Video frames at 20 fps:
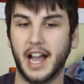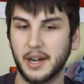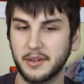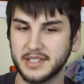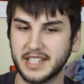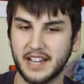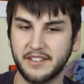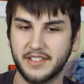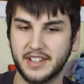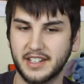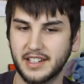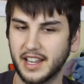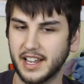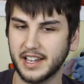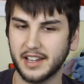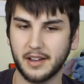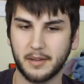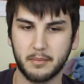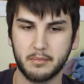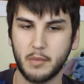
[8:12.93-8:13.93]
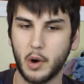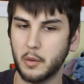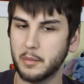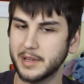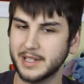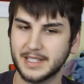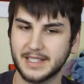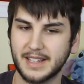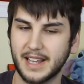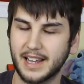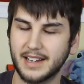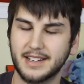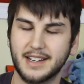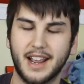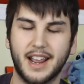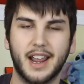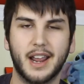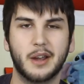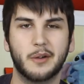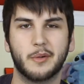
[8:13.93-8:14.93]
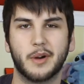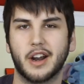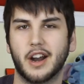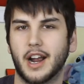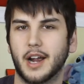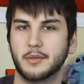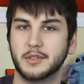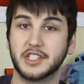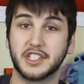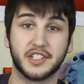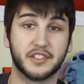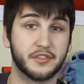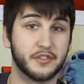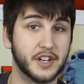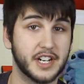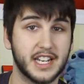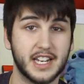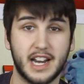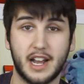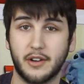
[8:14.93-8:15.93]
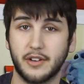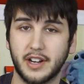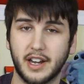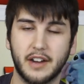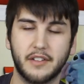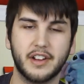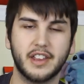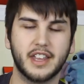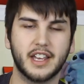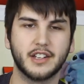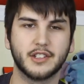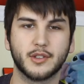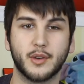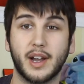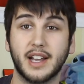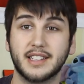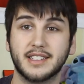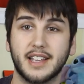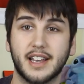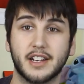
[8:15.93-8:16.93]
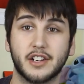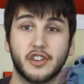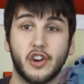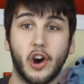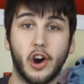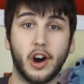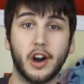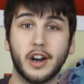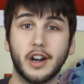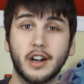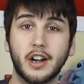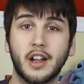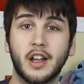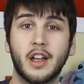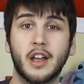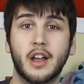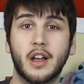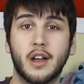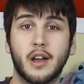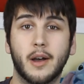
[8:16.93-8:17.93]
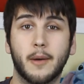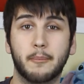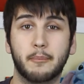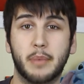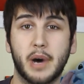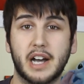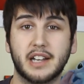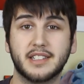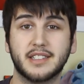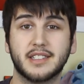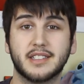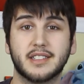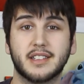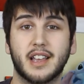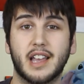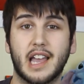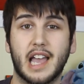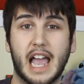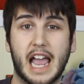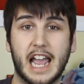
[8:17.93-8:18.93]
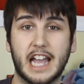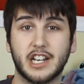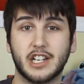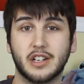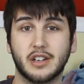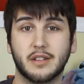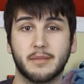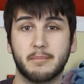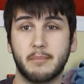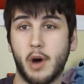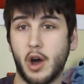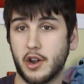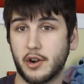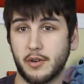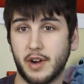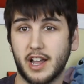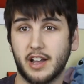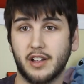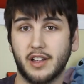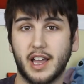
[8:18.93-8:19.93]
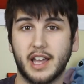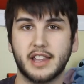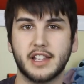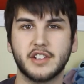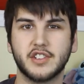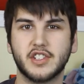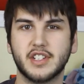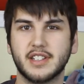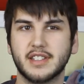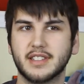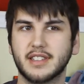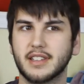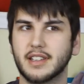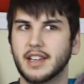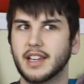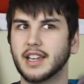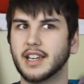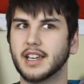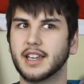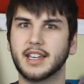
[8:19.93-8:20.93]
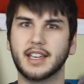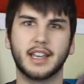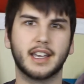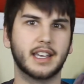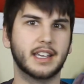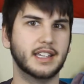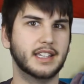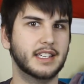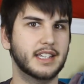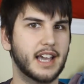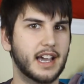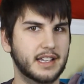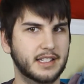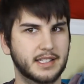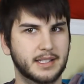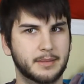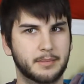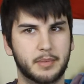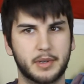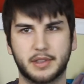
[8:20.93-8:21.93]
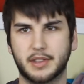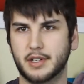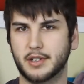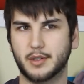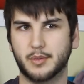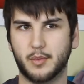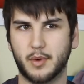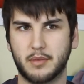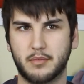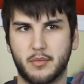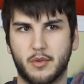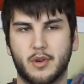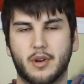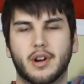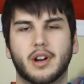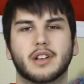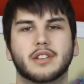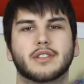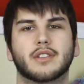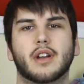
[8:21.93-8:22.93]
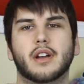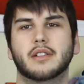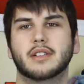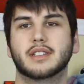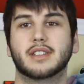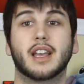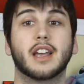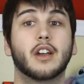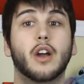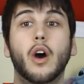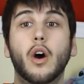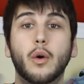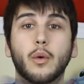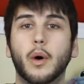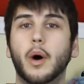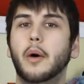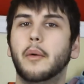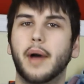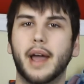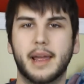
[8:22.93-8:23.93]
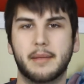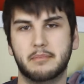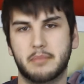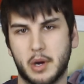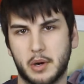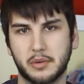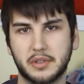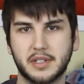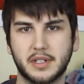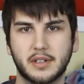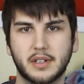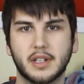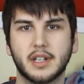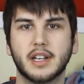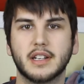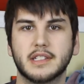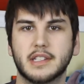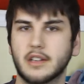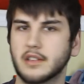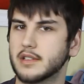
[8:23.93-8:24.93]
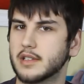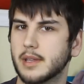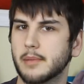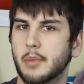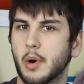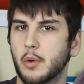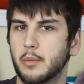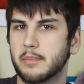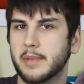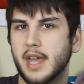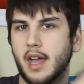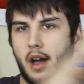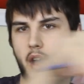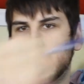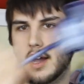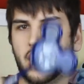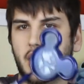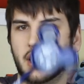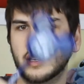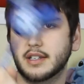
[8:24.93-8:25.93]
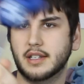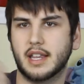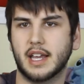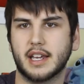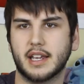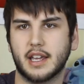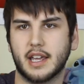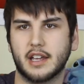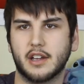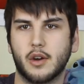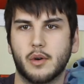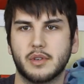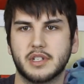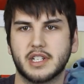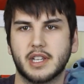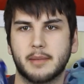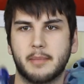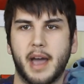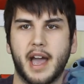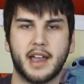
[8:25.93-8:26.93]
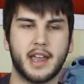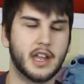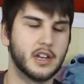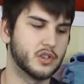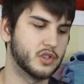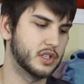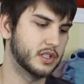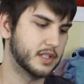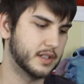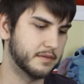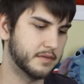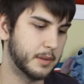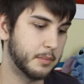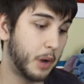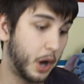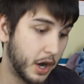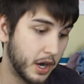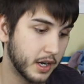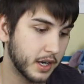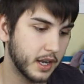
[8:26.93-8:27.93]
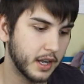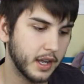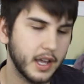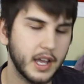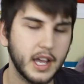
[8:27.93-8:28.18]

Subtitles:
I was having like moments that day where I was just freaking out and everything, so I said car, bus, and monorail, and then she's like, yes, but there's one more. So I was like, oh, and boat, because there's the boat behind that can go into the back entrance of the park.